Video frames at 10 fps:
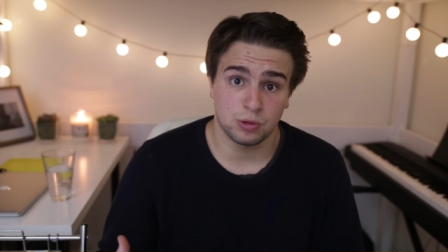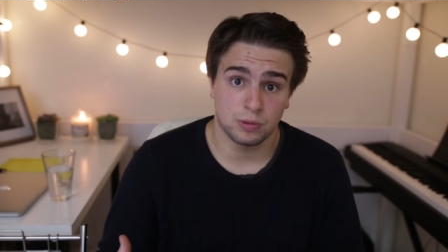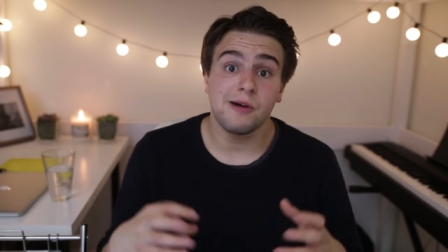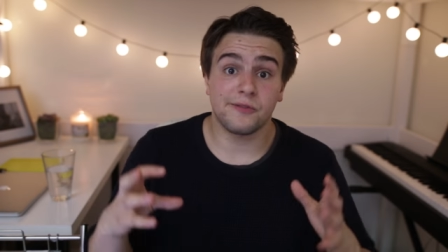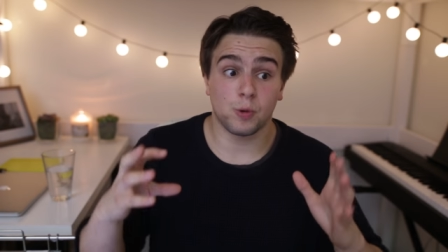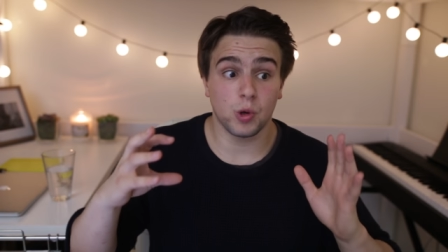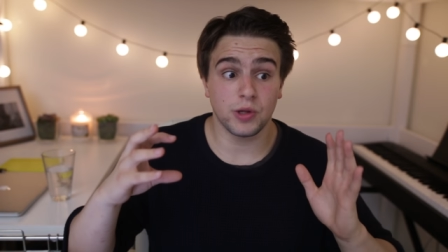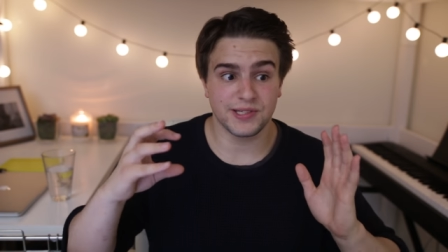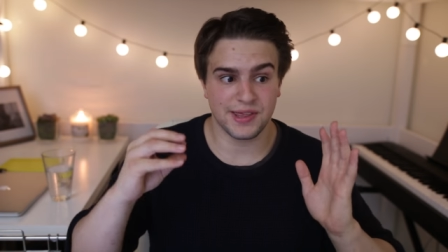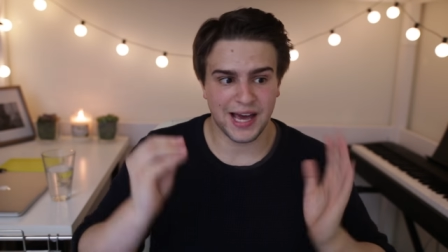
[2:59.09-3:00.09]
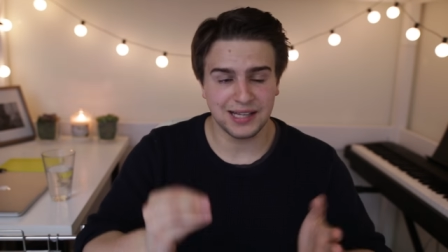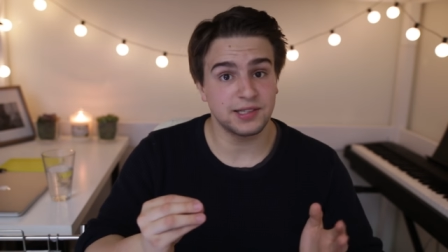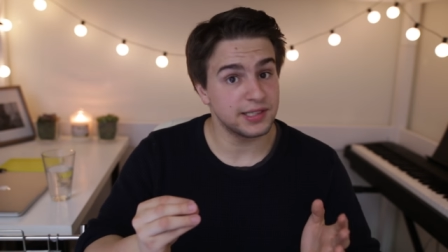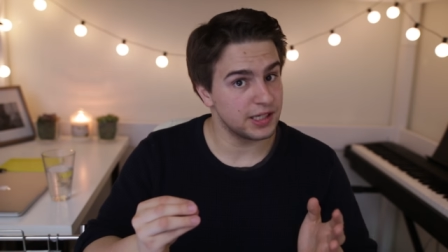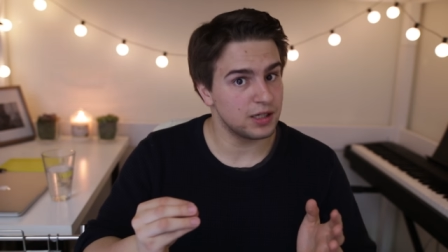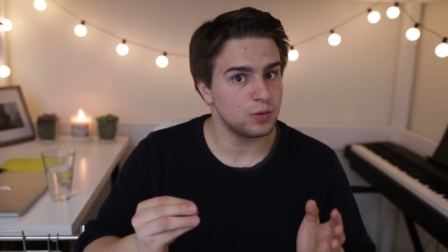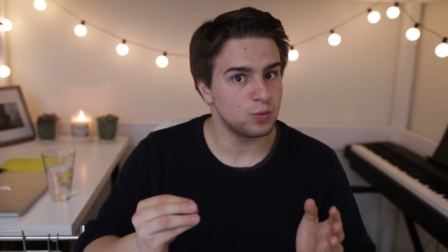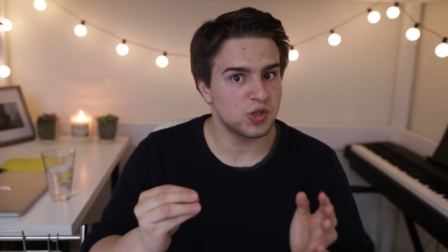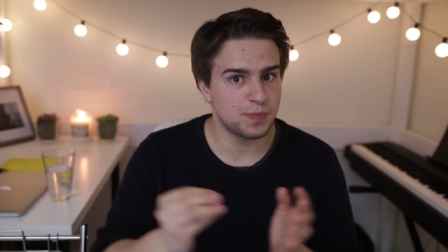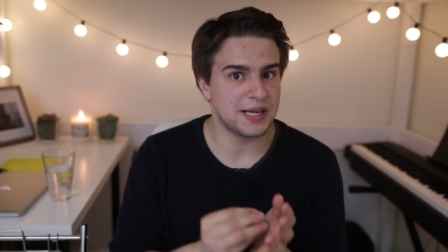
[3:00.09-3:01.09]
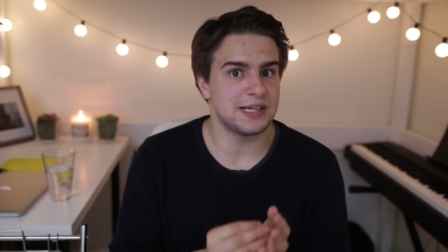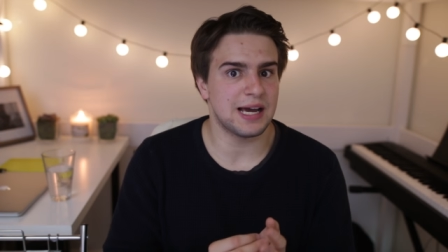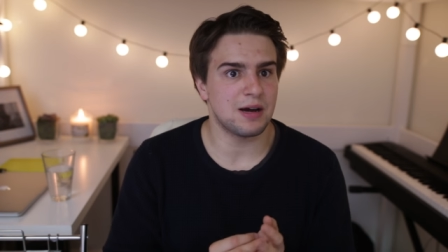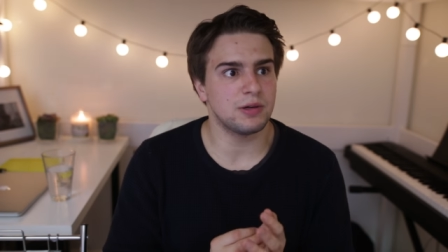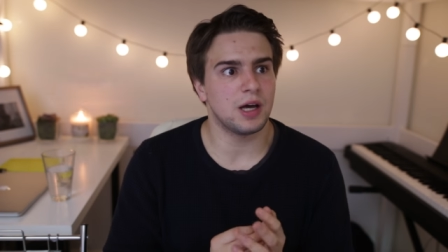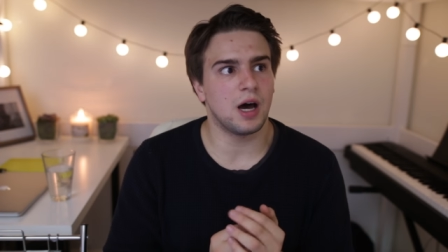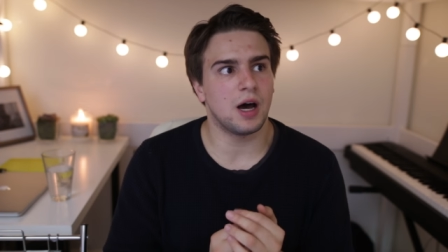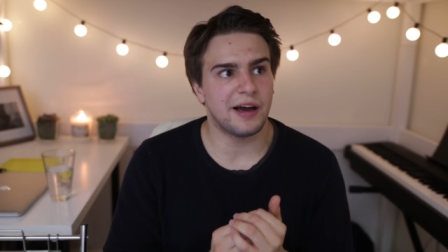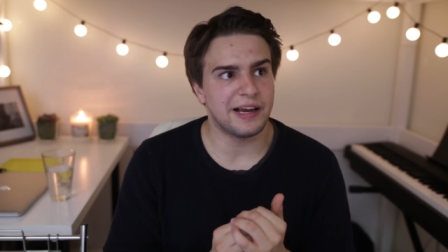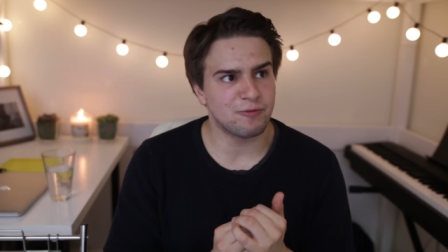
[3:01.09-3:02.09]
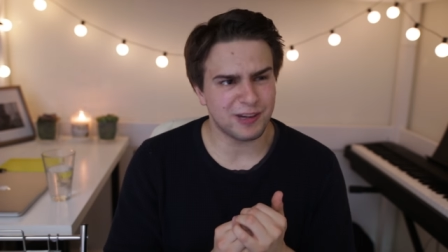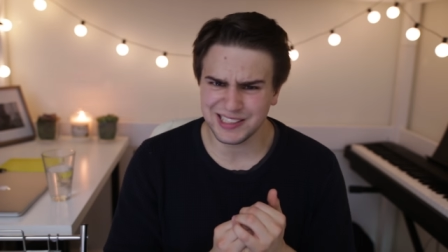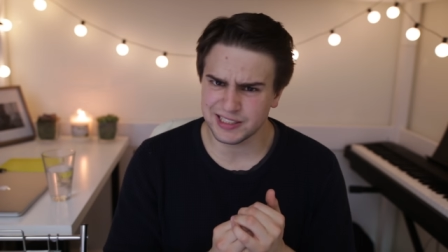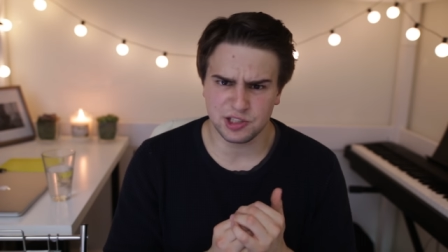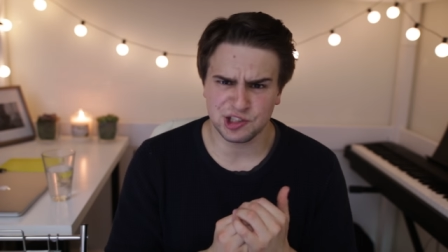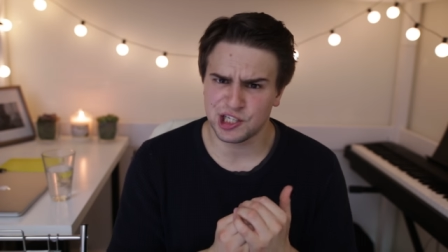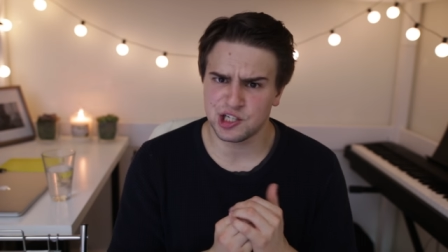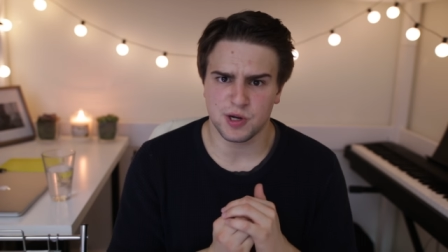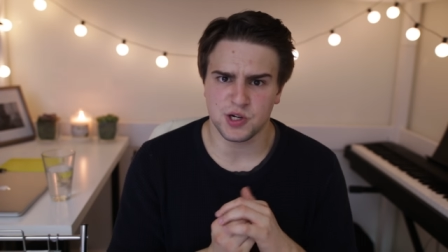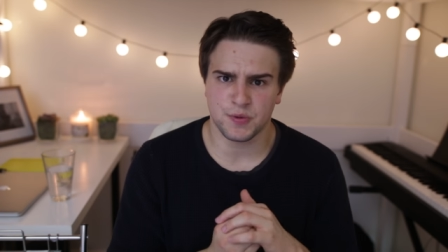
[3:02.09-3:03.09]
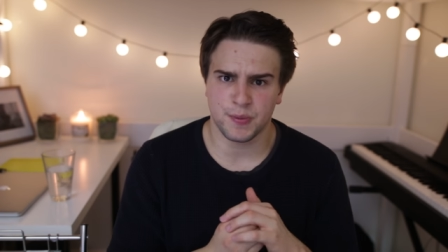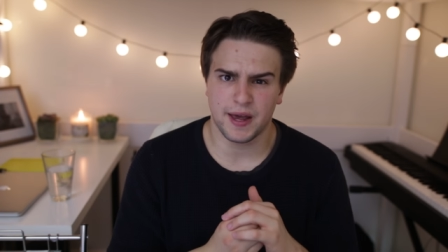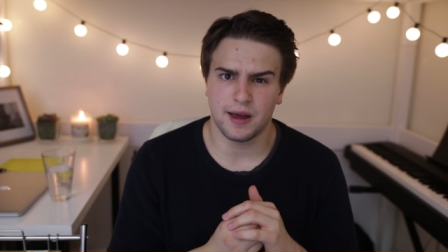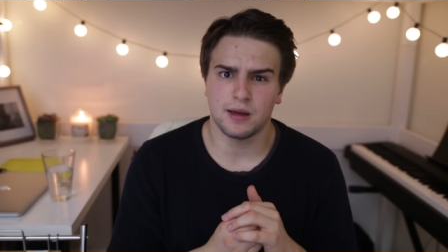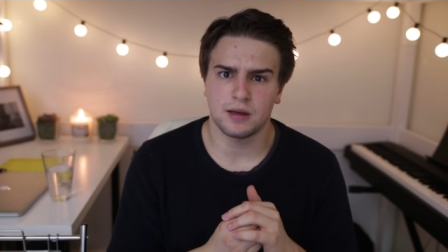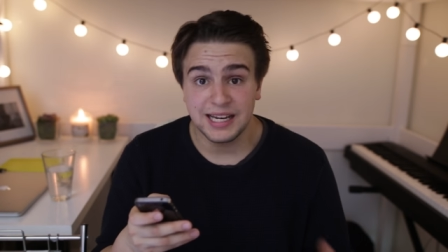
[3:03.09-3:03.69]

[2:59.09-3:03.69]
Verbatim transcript: However, once that idea was pinned down, uh, it really didn't change much from there.